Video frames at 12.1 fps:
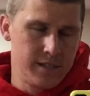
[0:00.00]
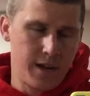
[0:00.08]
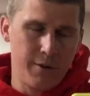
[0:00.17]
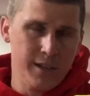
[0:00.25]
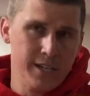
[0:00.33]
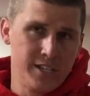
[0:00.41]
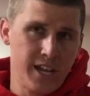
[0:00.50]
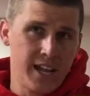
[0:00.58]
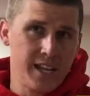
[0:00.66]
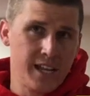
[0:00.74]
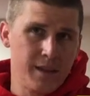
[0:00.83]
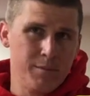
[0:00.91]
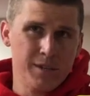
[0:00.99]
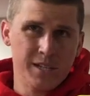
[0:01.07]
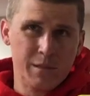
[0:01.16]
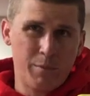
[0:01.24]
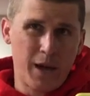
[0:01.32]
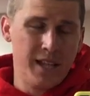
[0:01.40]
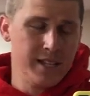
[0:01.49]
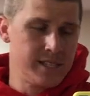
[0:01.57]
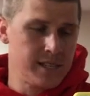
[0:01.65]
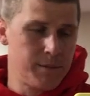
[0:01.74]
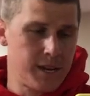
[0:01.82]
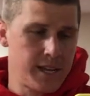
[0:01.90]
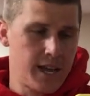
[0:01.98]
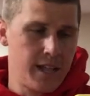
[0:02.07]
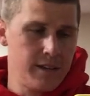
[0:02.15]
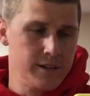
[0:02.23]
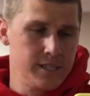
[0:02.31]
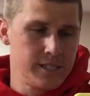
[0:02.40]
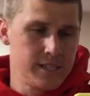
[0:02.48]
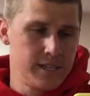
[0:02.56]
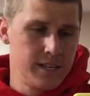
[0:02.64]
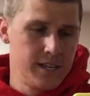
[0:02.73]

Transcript: Not really shedding it, but just balancing my calories.